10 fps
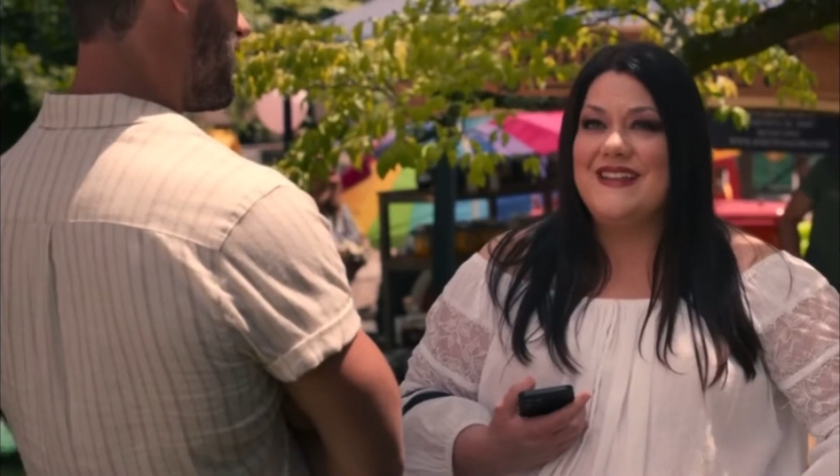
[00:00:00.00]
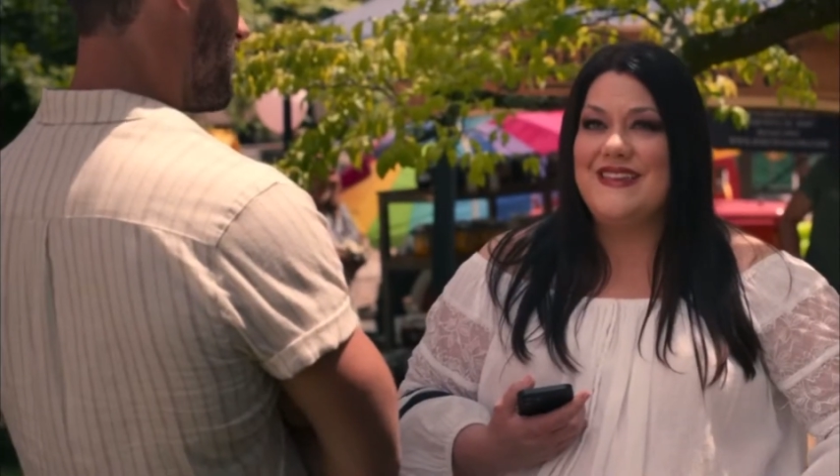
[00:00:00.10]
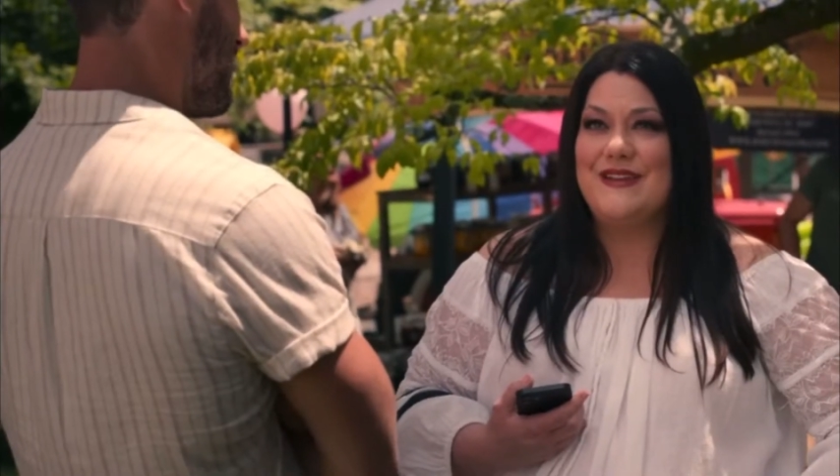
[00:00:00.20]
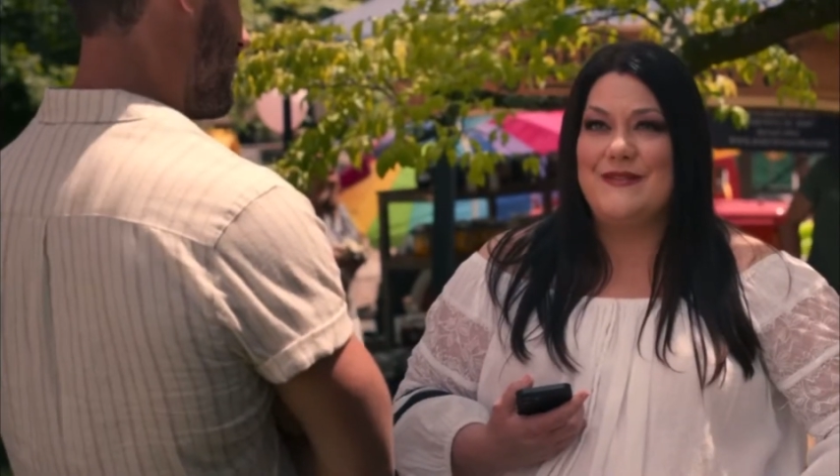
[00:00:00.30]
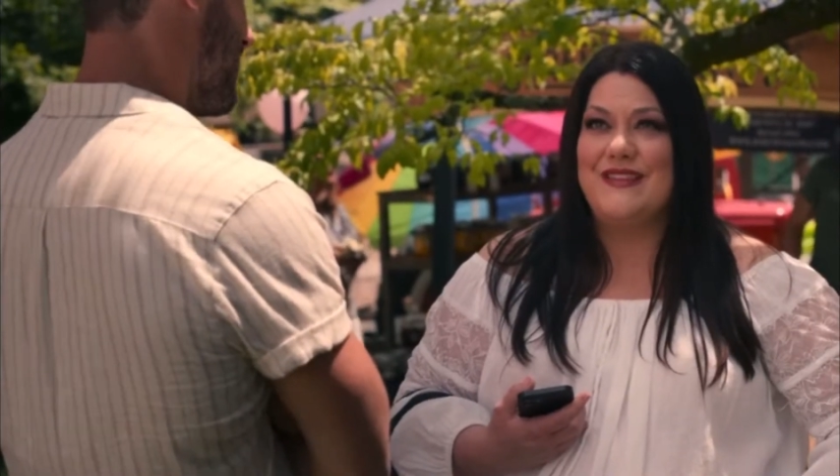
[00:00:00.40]

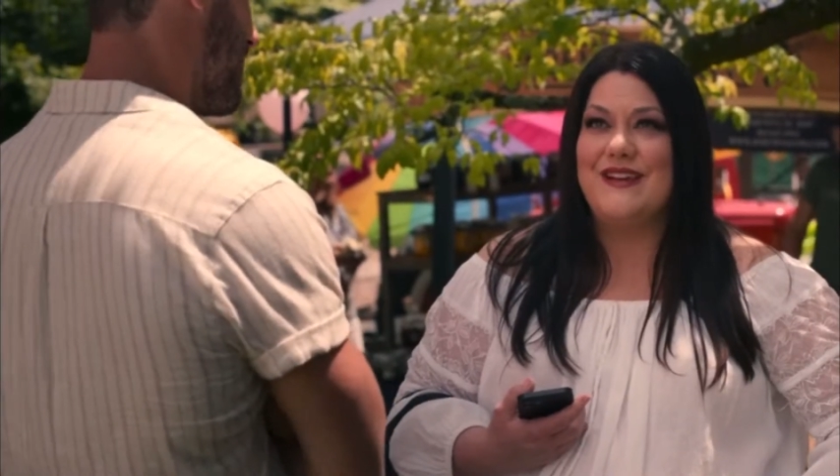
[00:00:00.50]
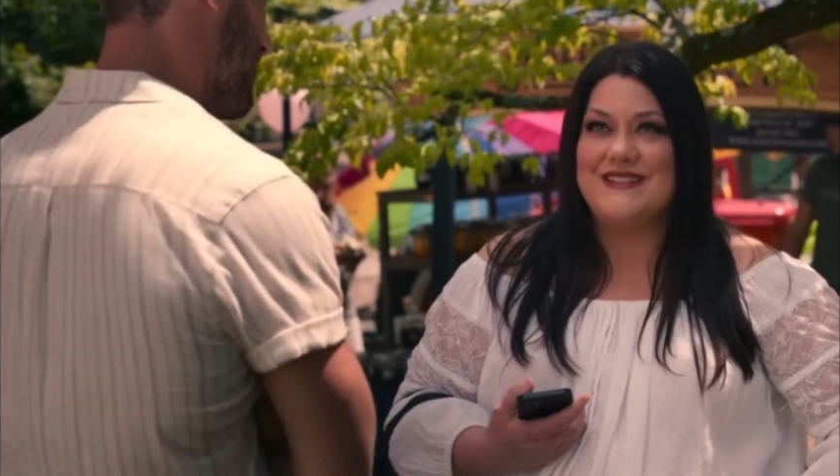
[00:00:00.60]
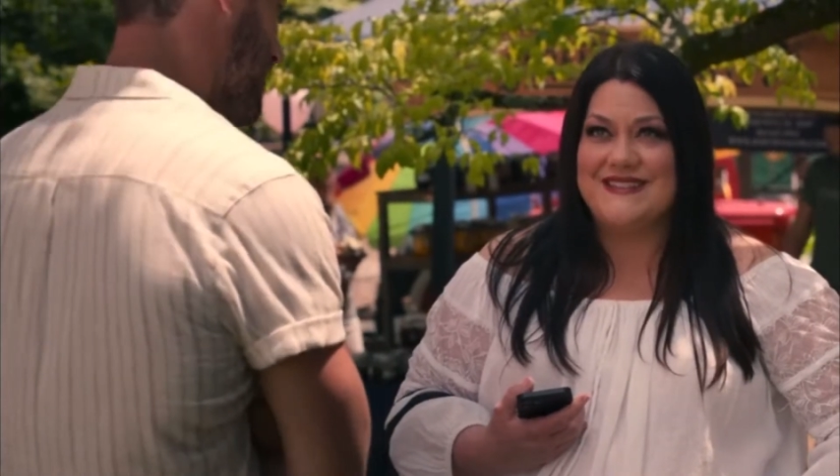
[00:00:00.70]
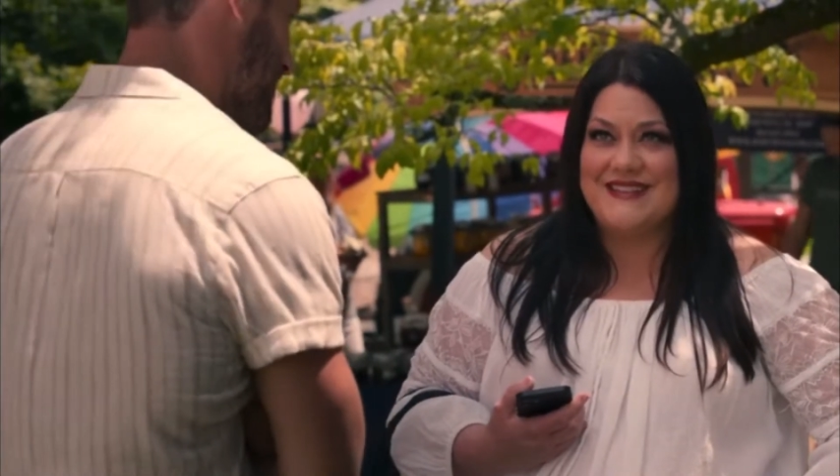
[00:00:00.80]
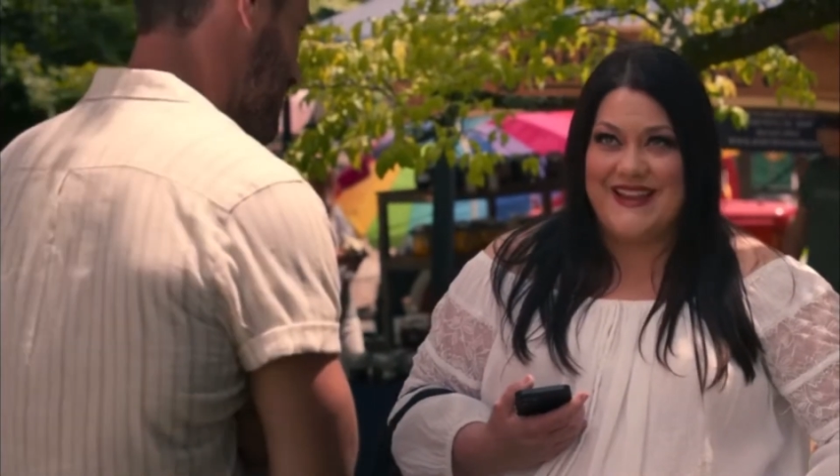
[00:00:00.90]
think we
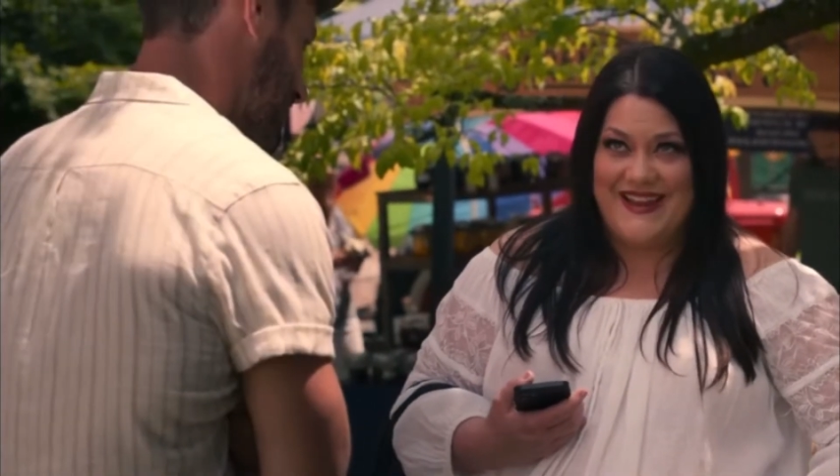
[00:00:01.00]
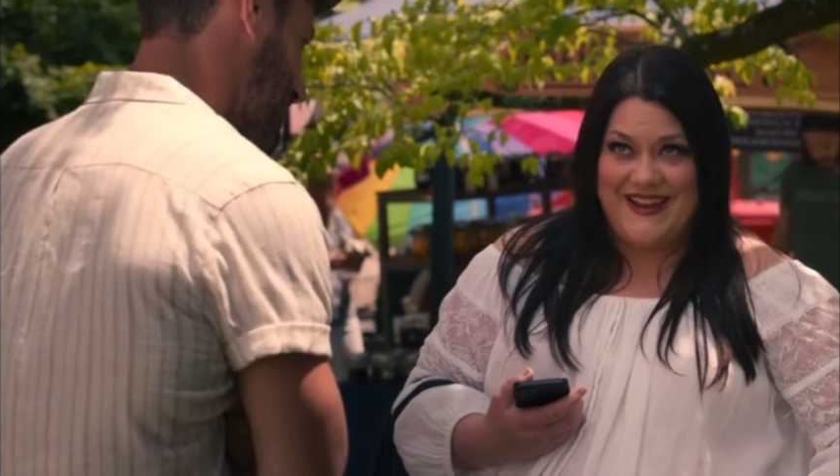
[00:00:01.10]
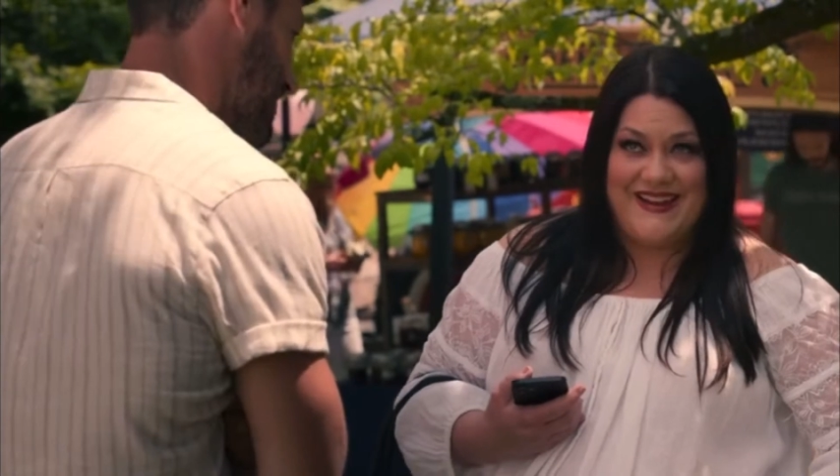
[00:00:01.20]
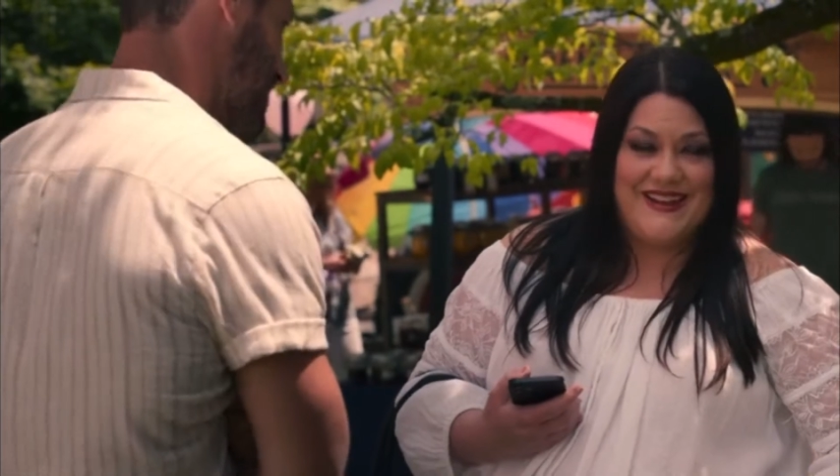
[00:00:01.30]
lost Annie.